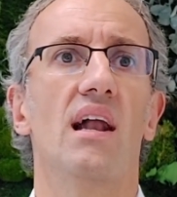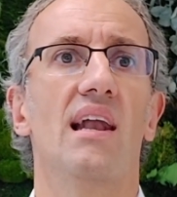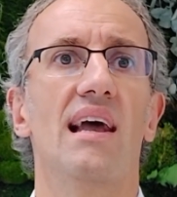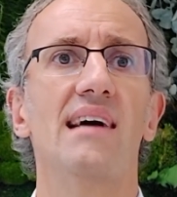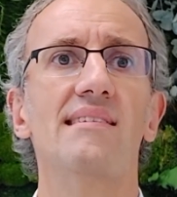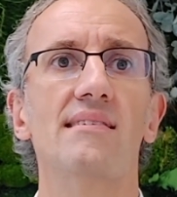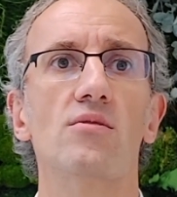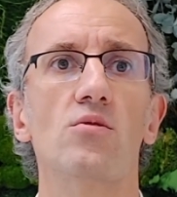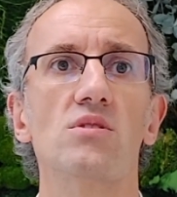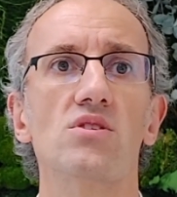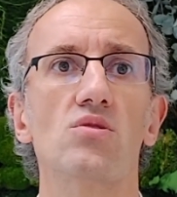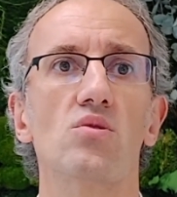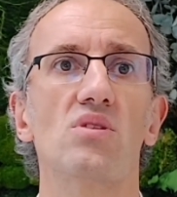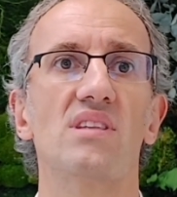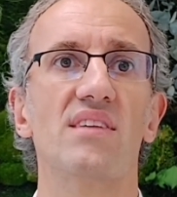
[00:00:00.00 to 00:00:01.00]
Let's
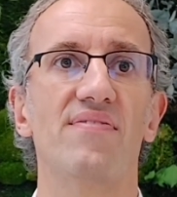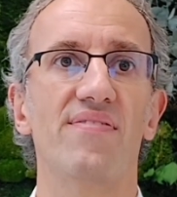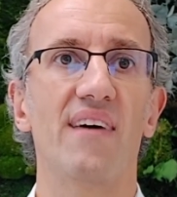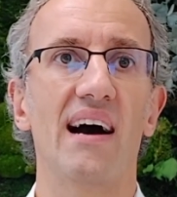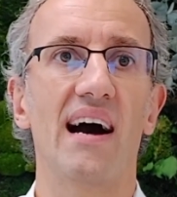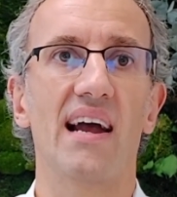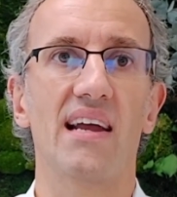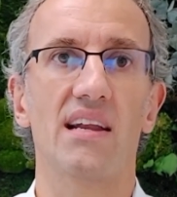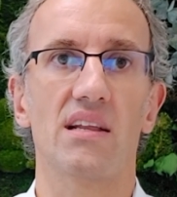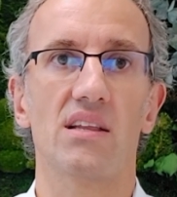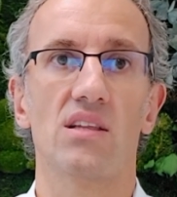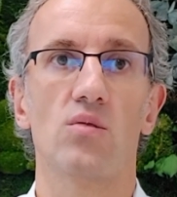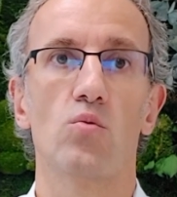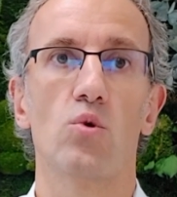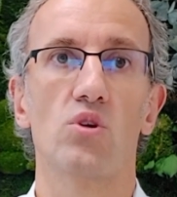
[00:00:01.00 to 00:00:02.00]
also define
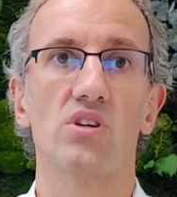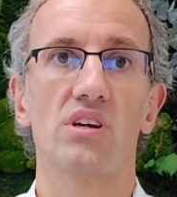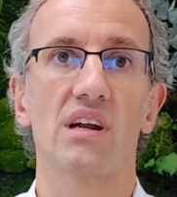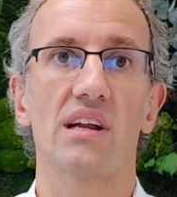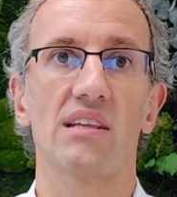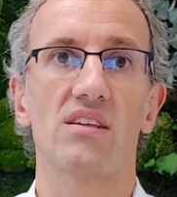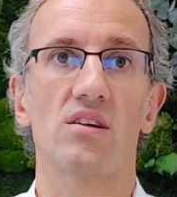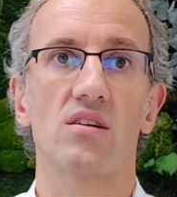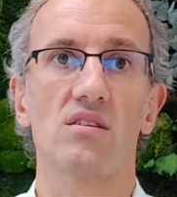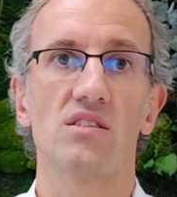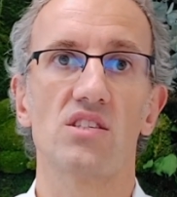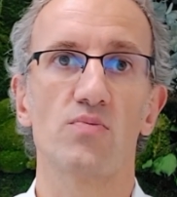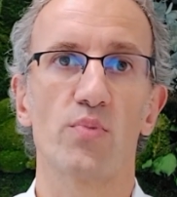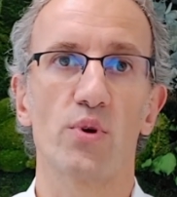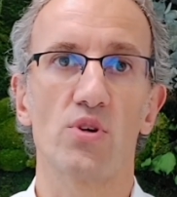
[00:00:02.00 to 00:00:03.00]
the water
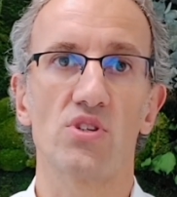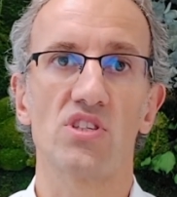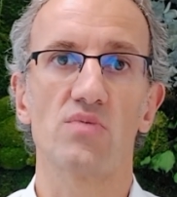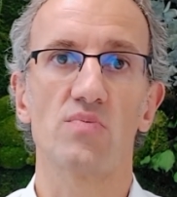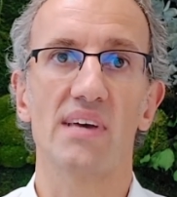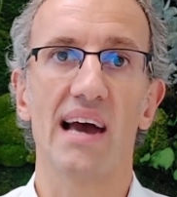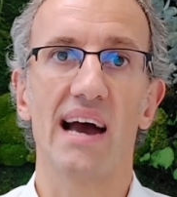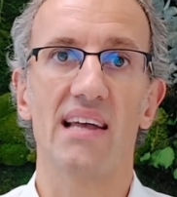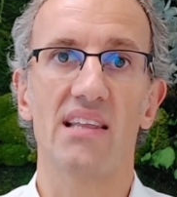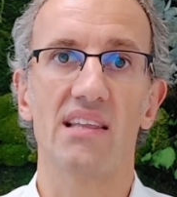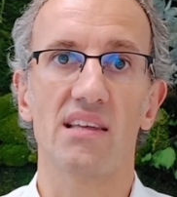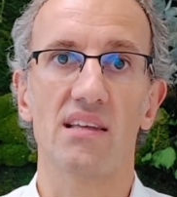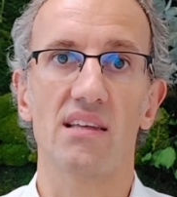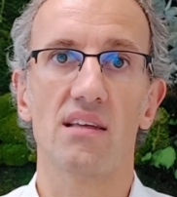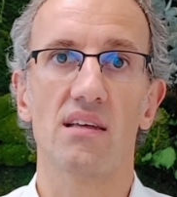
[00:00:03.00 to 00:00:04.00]
electrolysis process
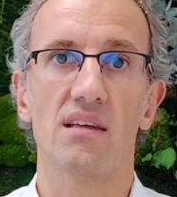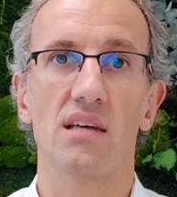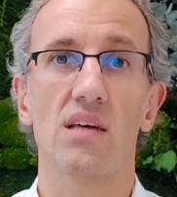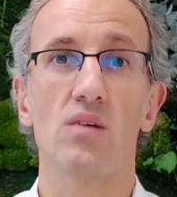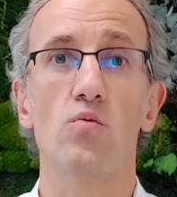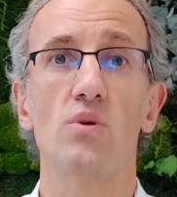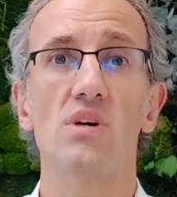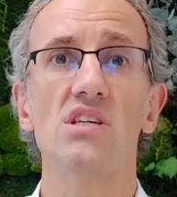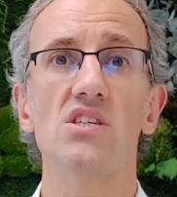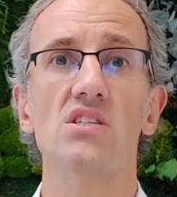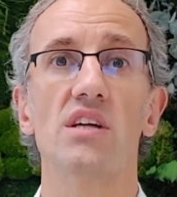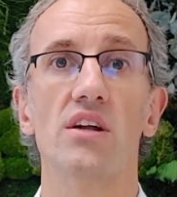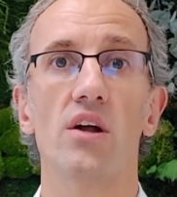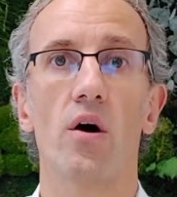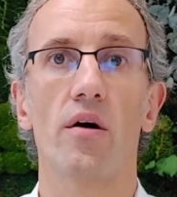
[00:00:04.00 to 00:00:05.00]
behind it, in which
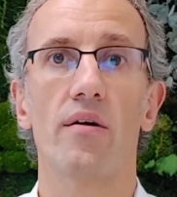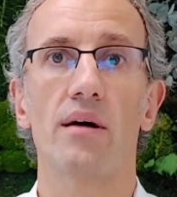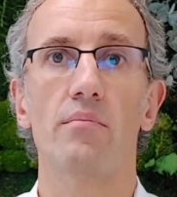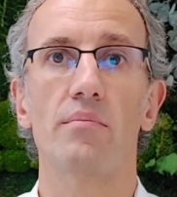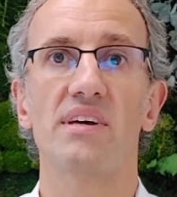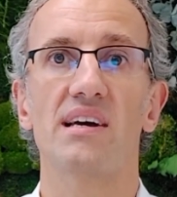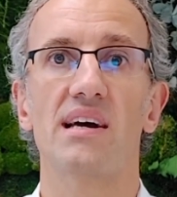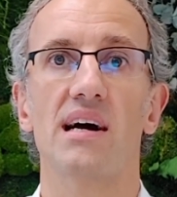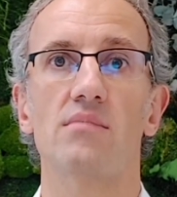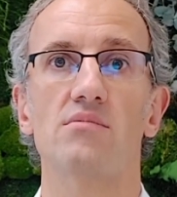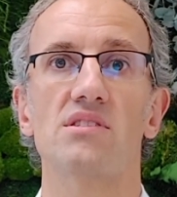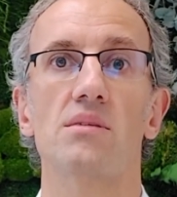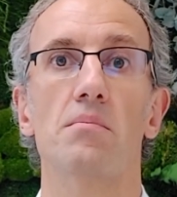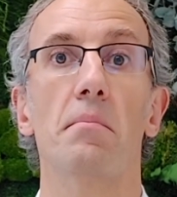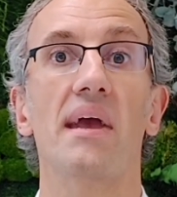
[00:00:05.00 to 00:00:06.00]
De Nora
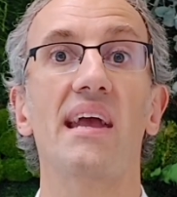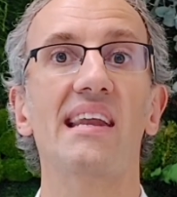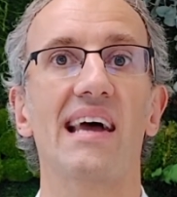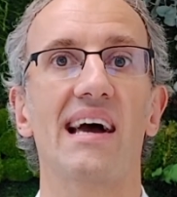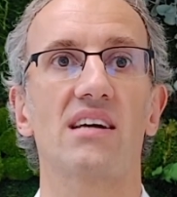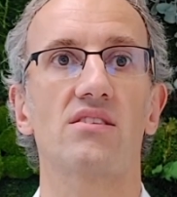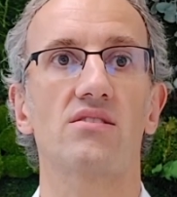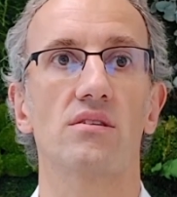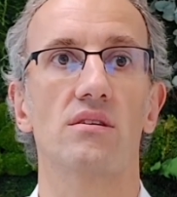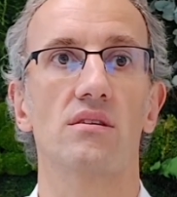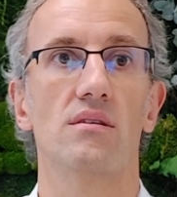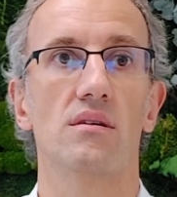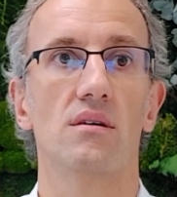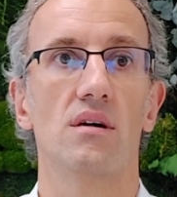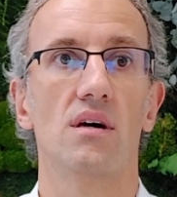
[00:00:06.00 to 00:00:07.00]
becomes the main actor.
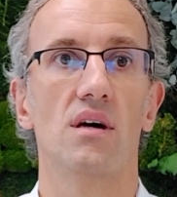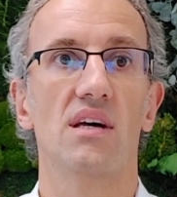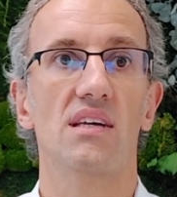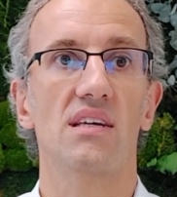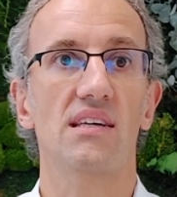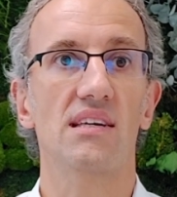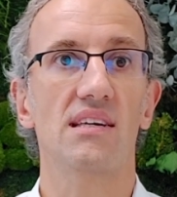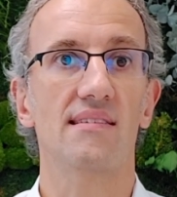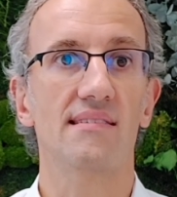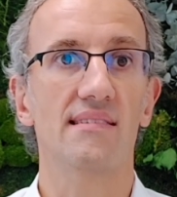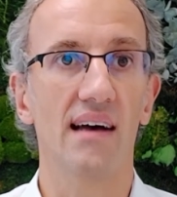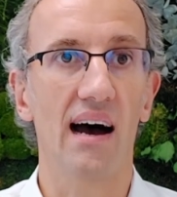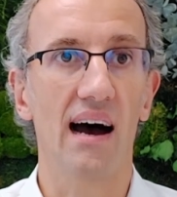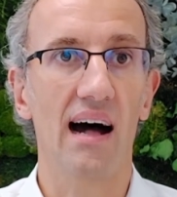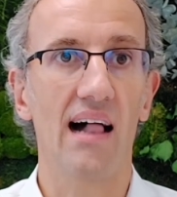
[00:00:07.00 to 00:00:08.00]
It's
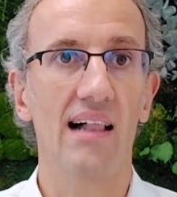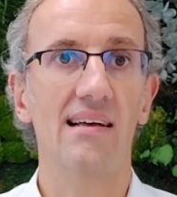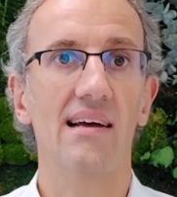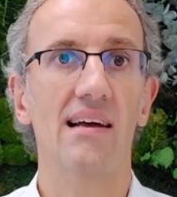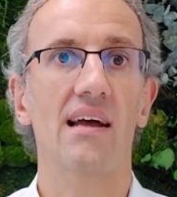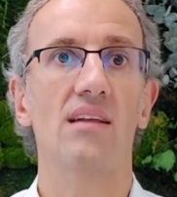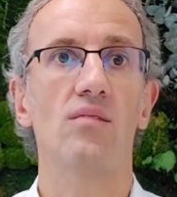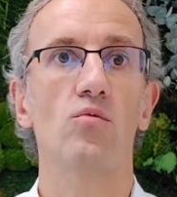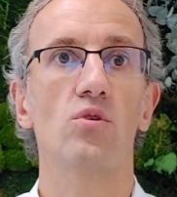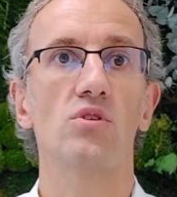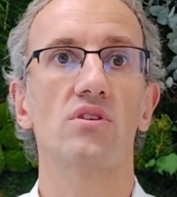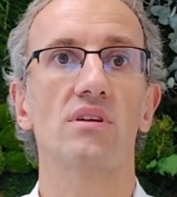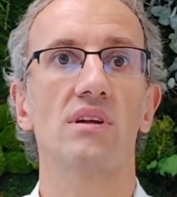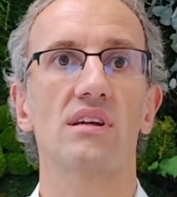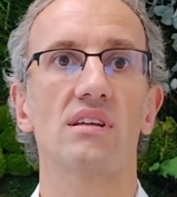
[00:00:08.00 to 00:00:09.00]
the alkaline
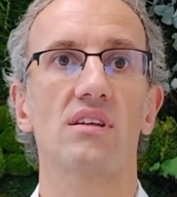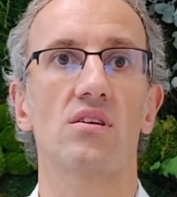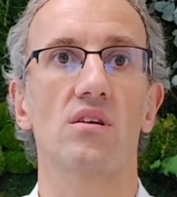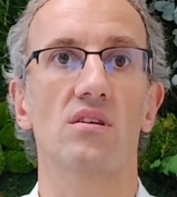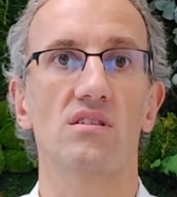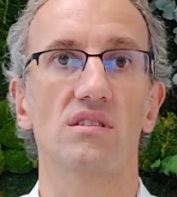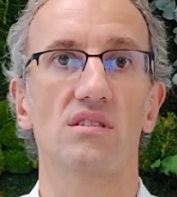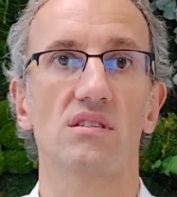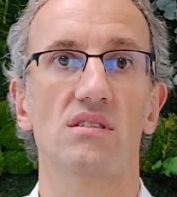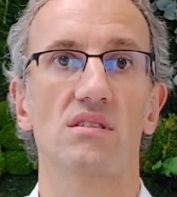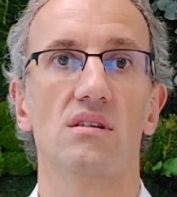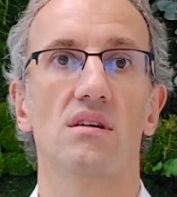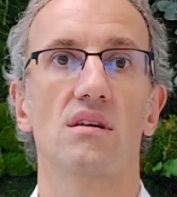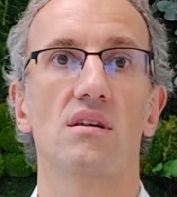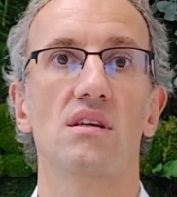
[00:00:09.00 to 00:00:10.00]
water electrolysis.
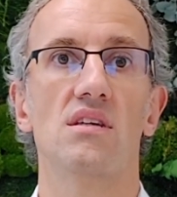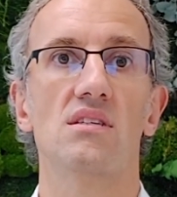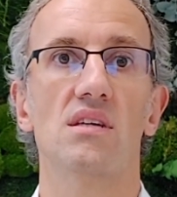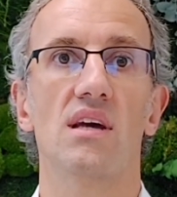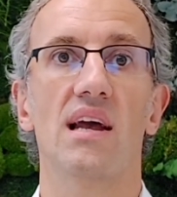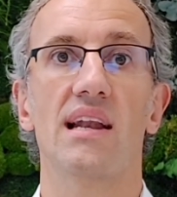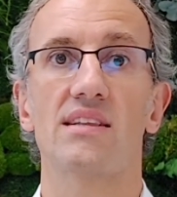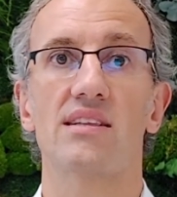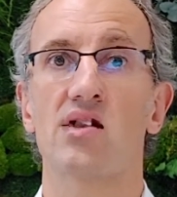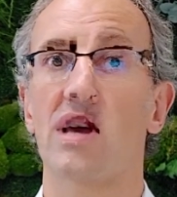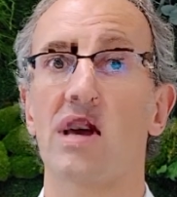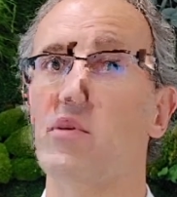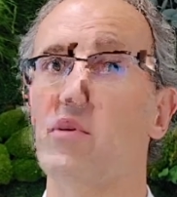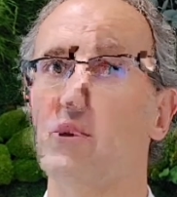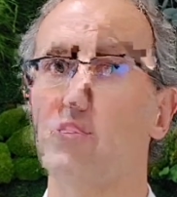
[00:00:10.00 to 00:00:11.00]
This
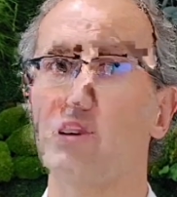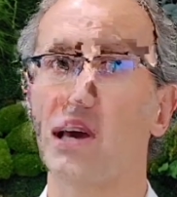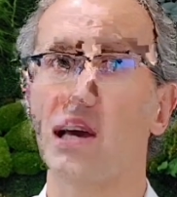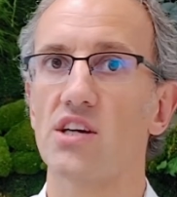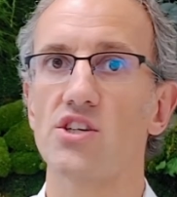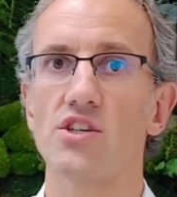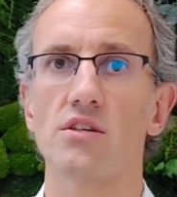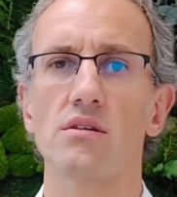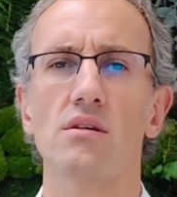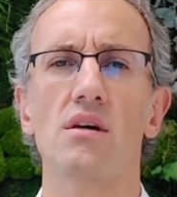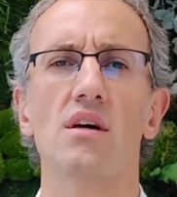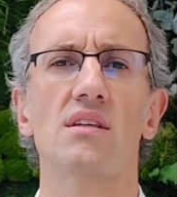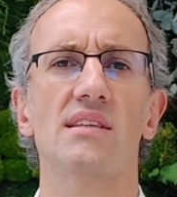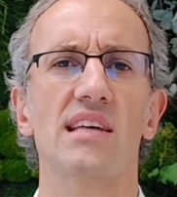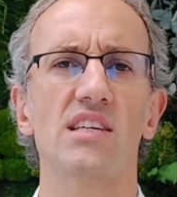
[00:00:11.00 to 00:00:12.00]
electrochemical
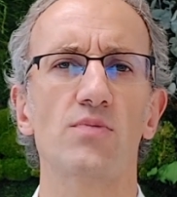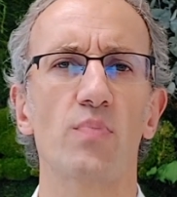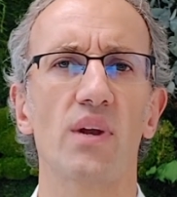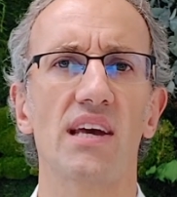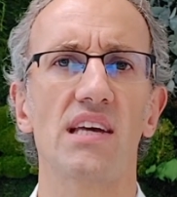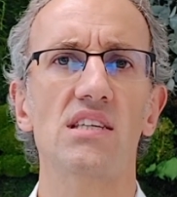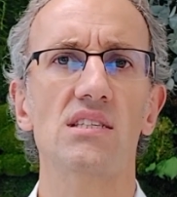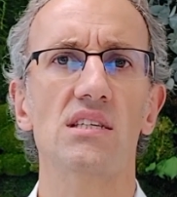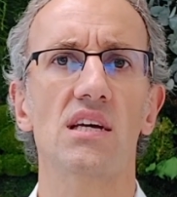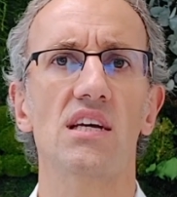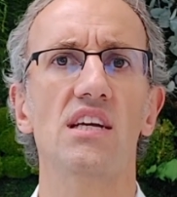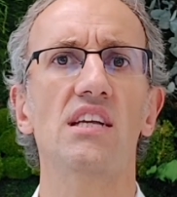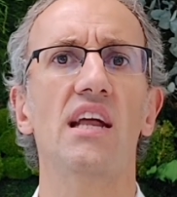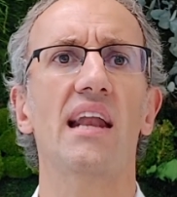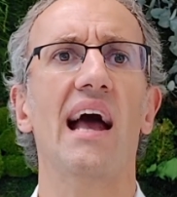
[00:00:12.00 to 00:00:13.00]
reaction takes place
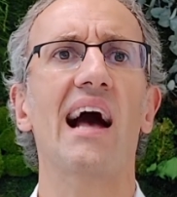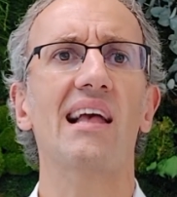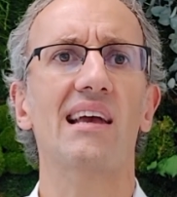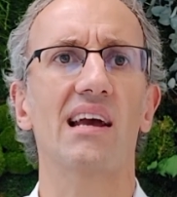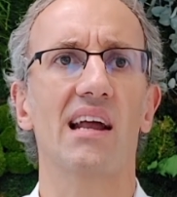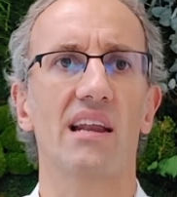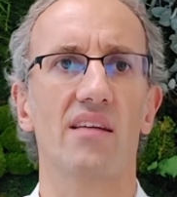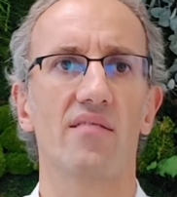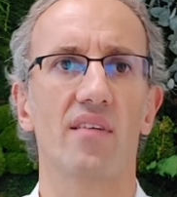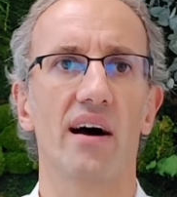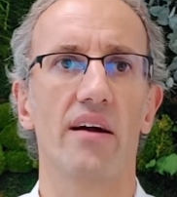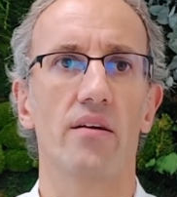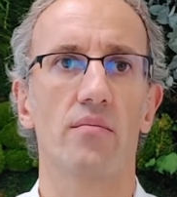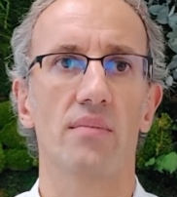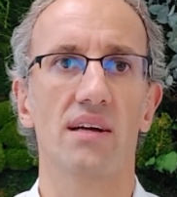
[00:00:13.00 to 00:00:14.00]
in an alkaline
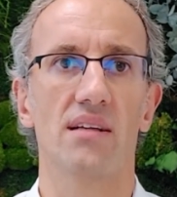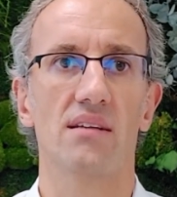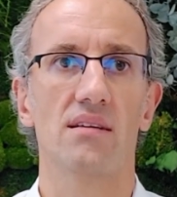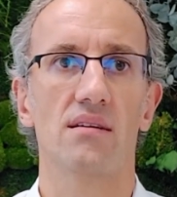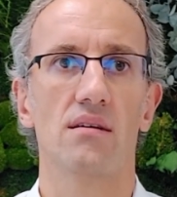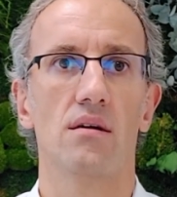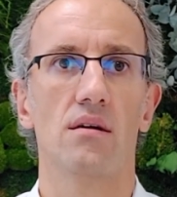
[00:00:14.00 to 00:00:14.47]
environment.